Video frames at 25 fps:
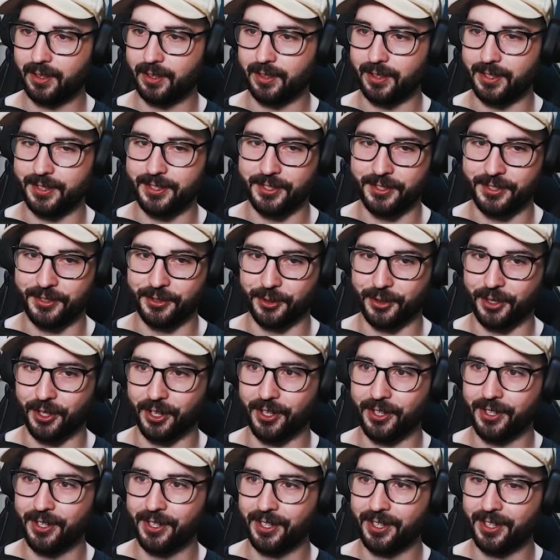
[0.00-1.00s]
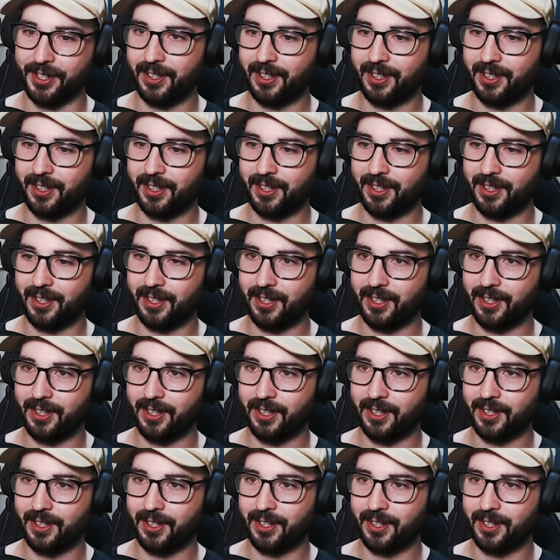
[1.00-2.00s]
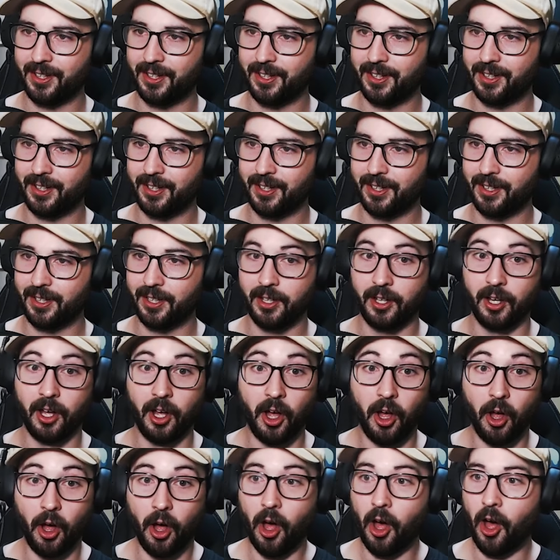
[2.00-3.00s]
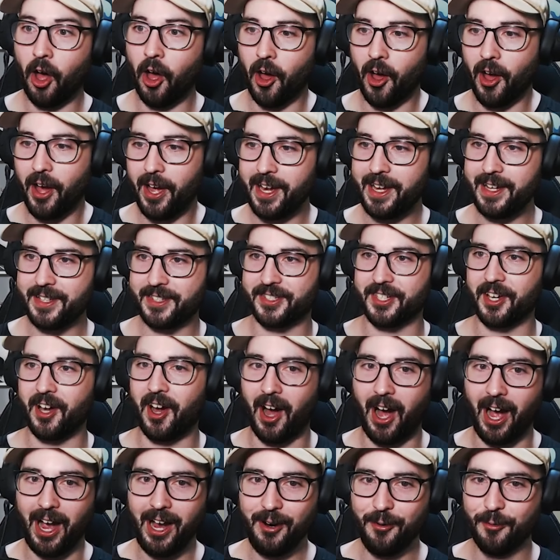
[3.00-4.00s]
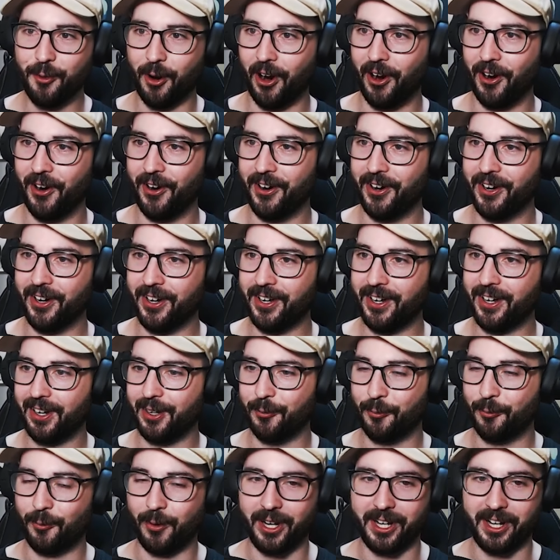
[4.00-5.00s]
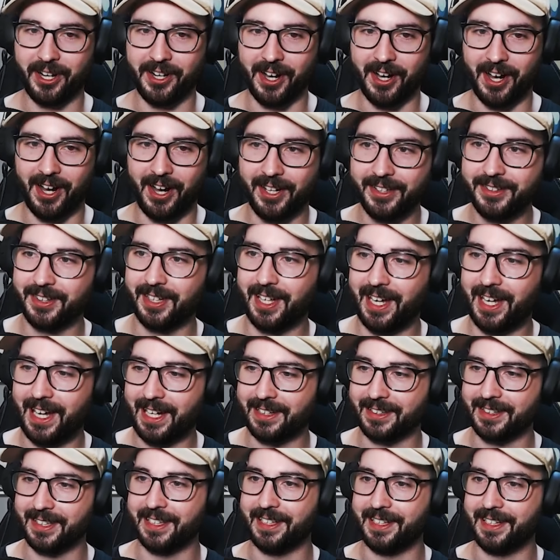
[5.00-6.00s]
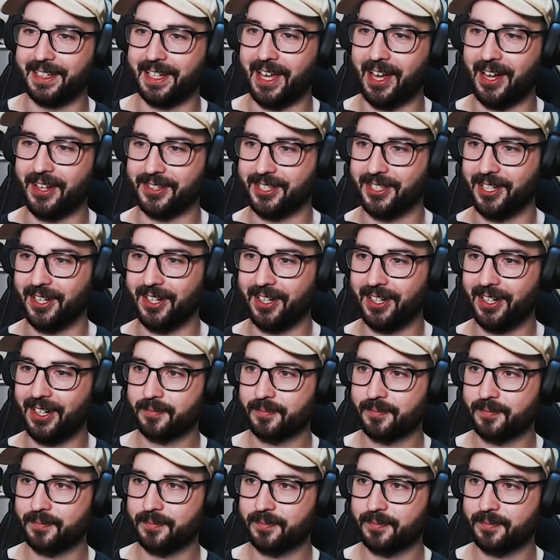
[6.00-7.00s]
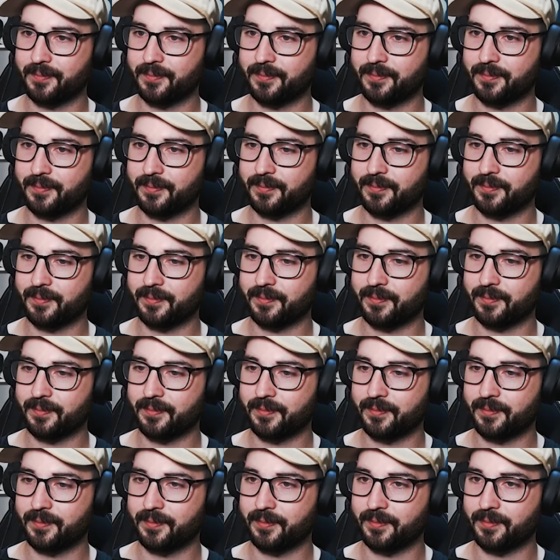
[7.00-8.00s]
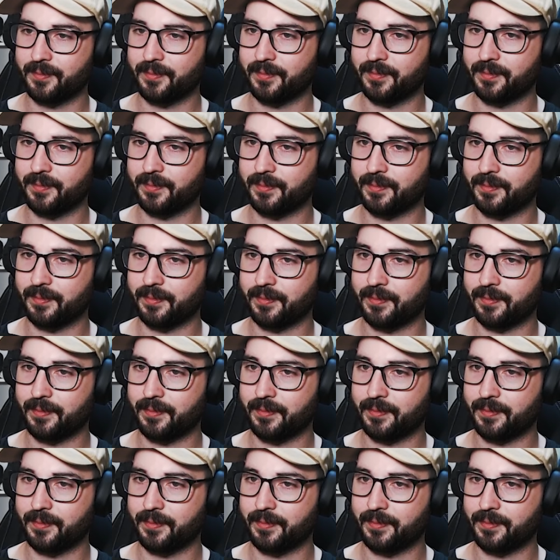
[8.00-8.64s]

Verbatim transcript: Is this Zuko? Really it's Iroh! What an unlikely encounter. The trail goes this way.